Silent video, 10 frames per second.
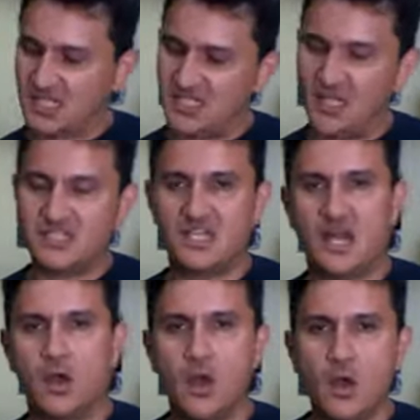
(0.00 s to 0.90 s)
It's nice to
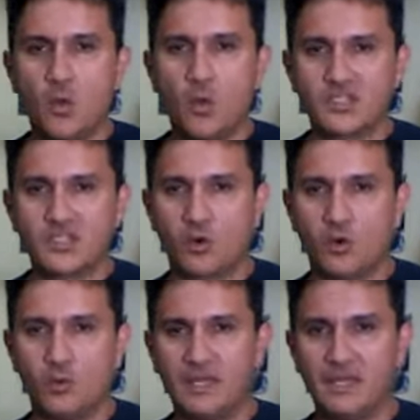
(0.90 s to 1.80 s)
know what's the
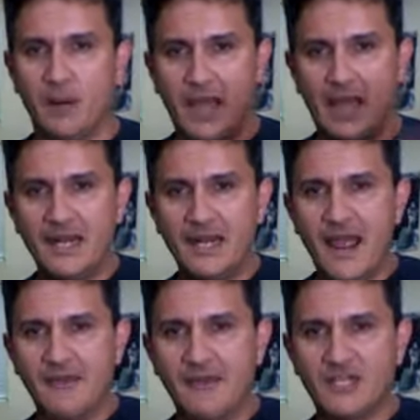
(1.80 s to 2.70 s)
chord being played
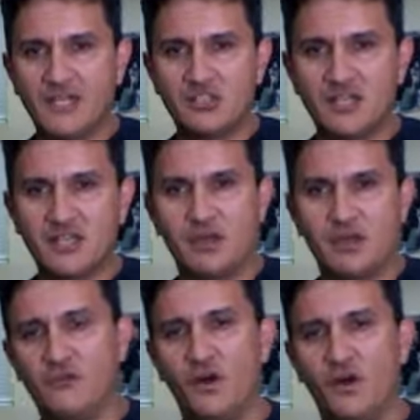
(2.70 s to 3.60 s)
and then do something
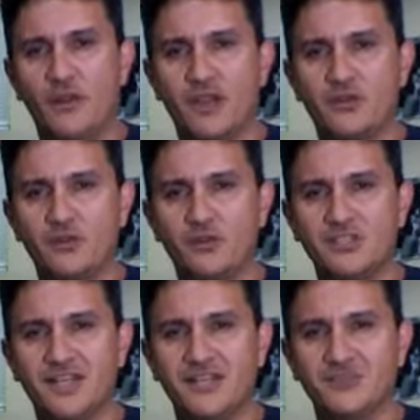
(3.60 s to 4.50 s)
to follow that chord
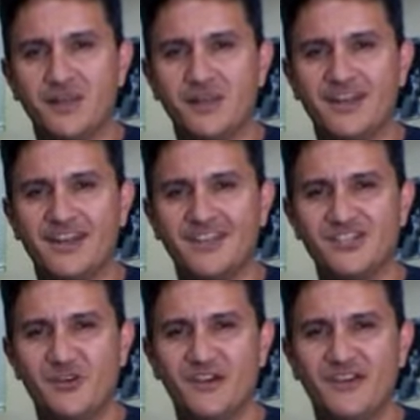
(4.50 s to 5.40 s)
change right there.
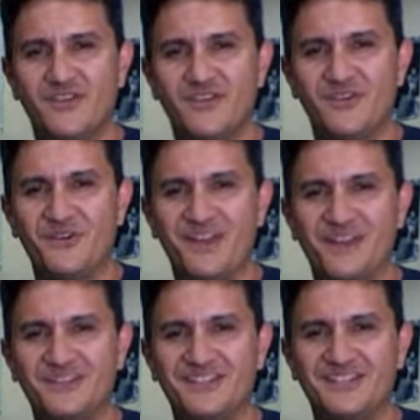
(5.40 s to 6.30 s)
Sure enough, all right,
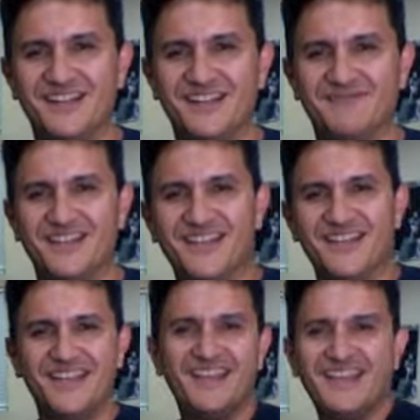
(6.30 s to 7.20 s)
have a good time.
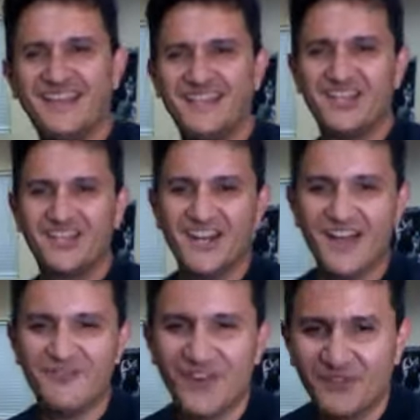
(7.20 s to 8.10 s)
You can have
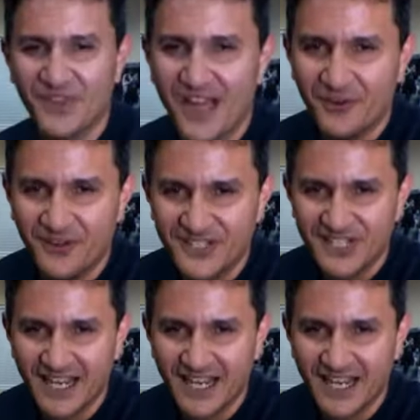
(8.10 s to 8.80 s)
fun with that, won't you?